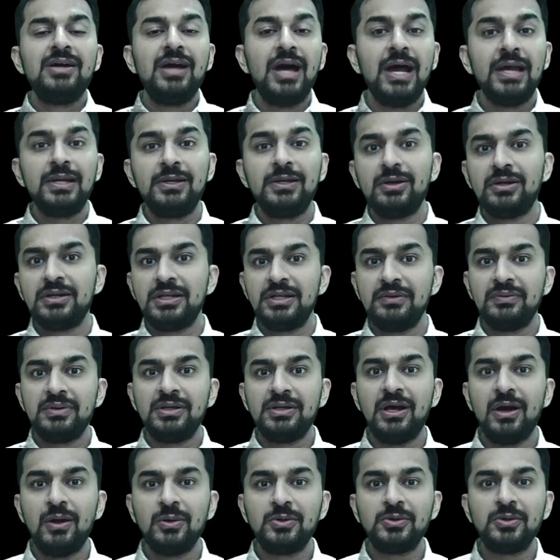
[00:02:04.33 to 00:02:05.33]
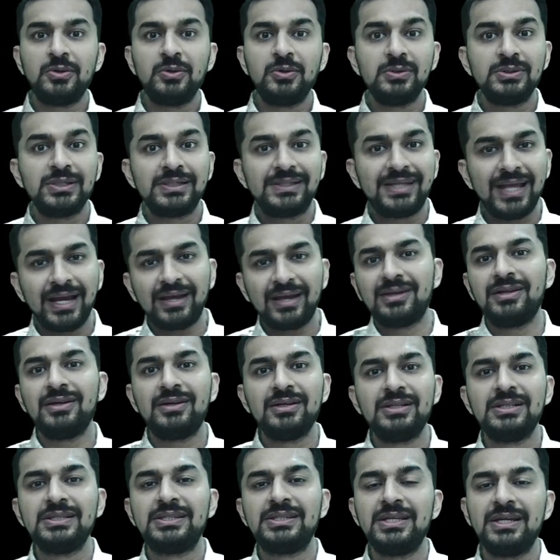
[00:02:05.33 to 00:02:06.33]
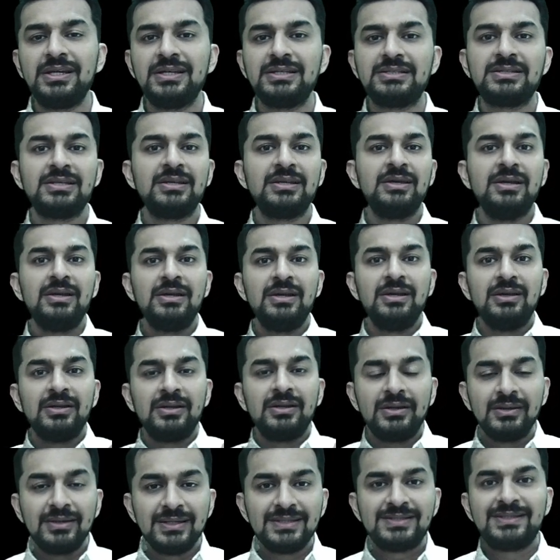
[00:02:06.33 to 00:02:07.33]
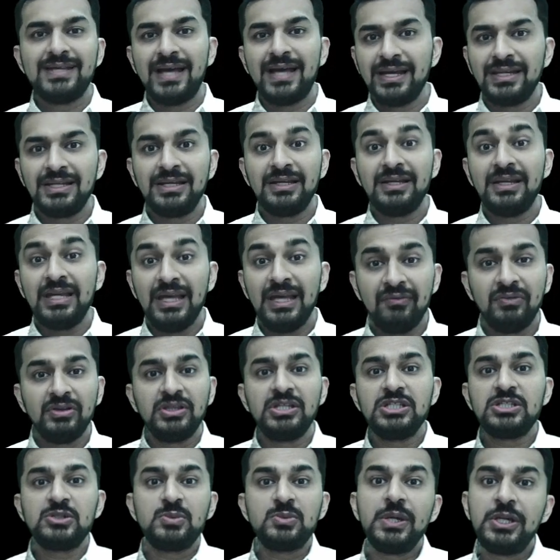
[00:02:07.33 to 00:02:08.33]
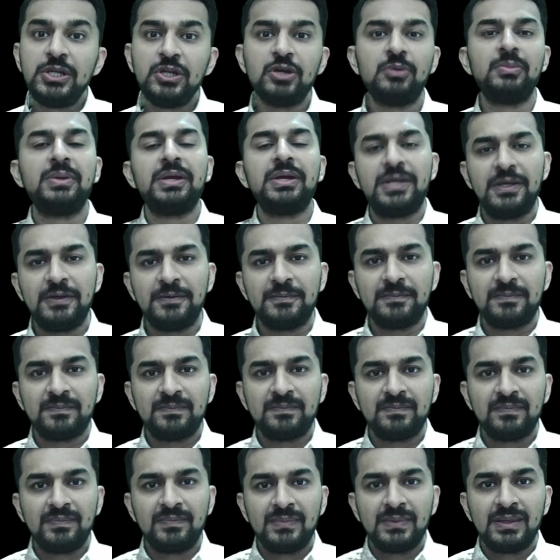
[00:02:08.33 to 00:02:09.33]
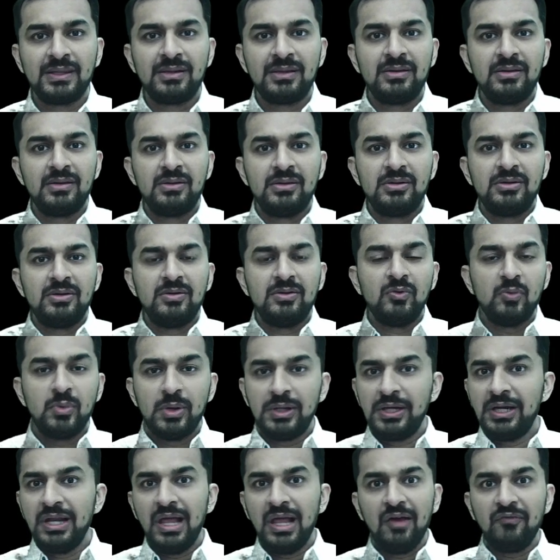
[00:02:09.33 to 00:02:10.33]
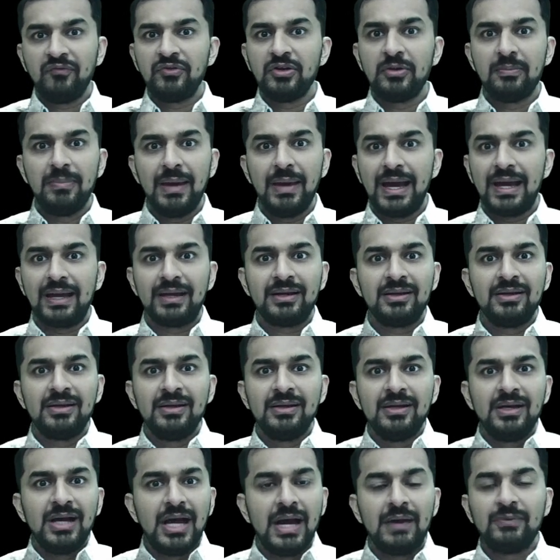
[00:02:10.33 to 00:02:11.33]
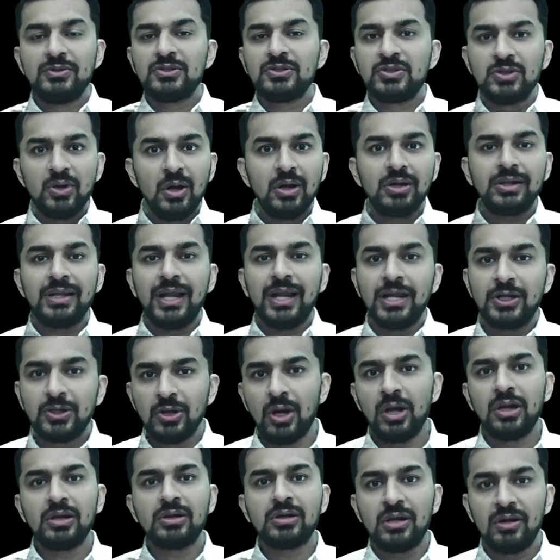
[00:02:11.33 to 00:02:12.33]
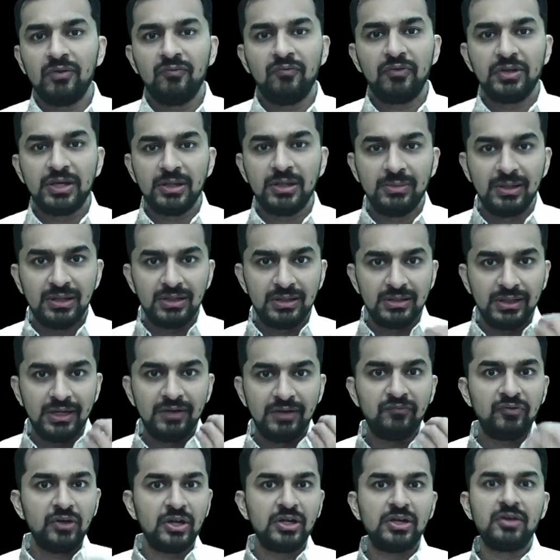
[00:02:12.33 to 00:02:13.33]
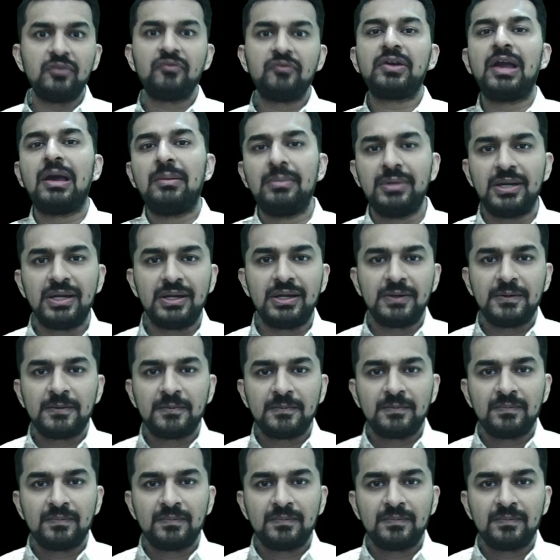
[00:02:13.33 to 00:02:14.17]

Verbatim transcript: I learned even how to do the technical things, designing, even this video making. One and a half year back, I was not at all comfortable in front of camera.